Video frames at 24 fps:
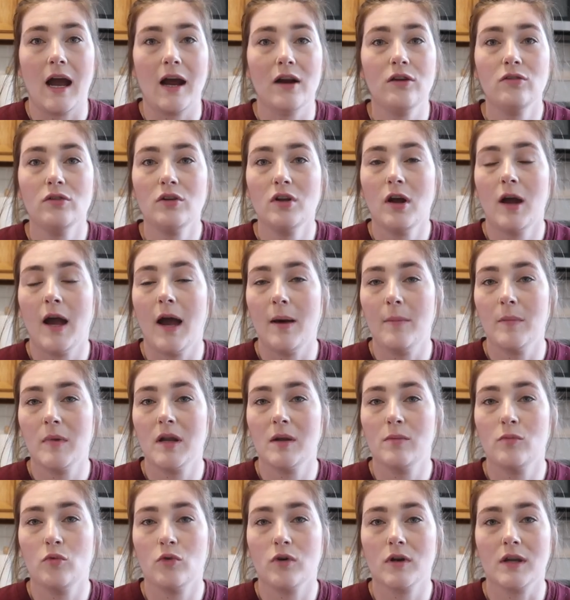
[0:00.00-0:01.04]
I don't know how many
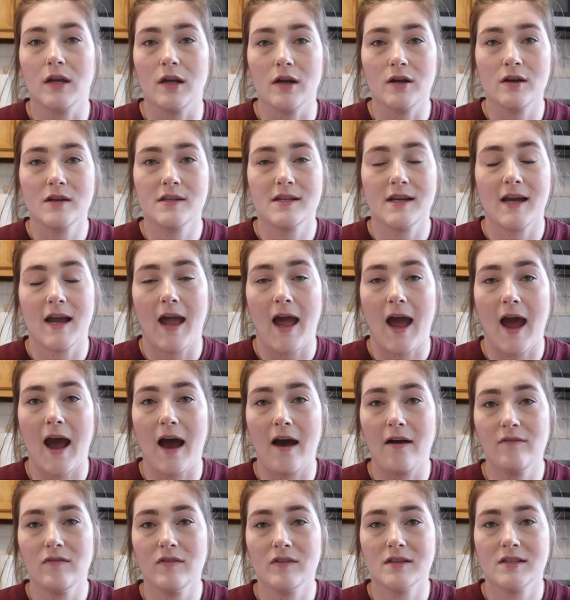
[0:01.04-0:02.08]
more years I
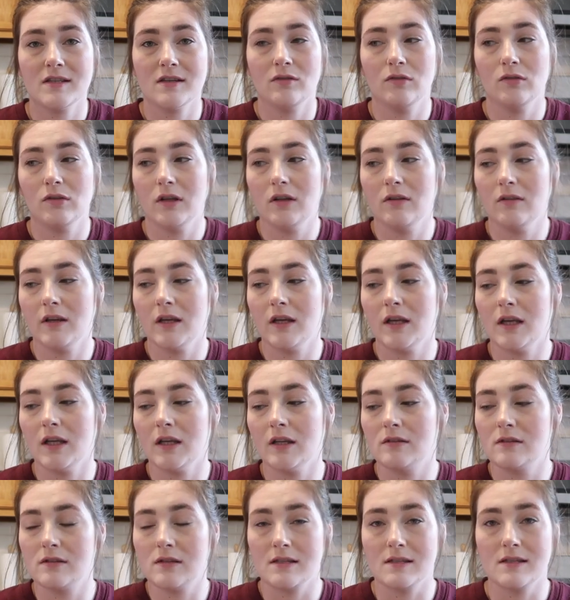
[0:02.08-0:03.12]
have until
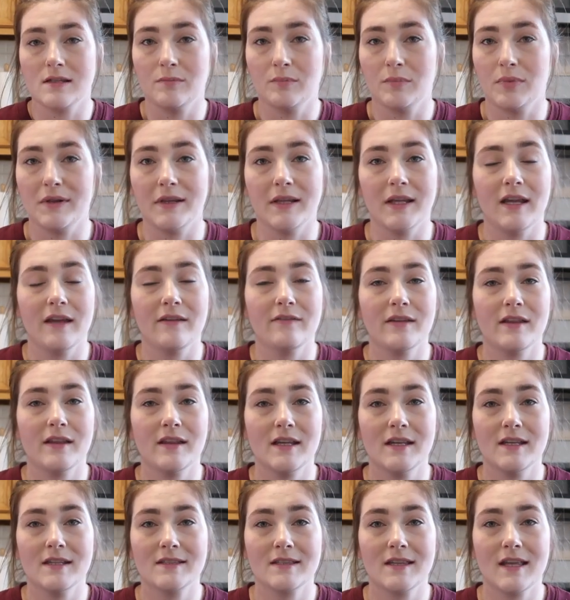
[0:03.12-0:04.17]
Lily doesn't believe in
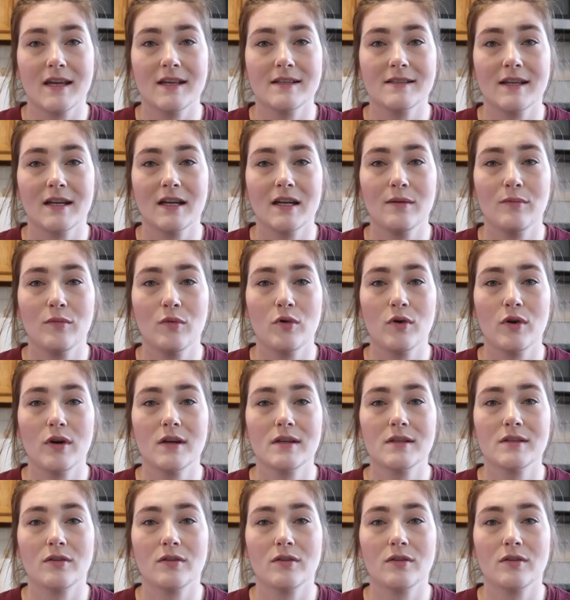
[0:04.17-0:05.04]
these things anymore,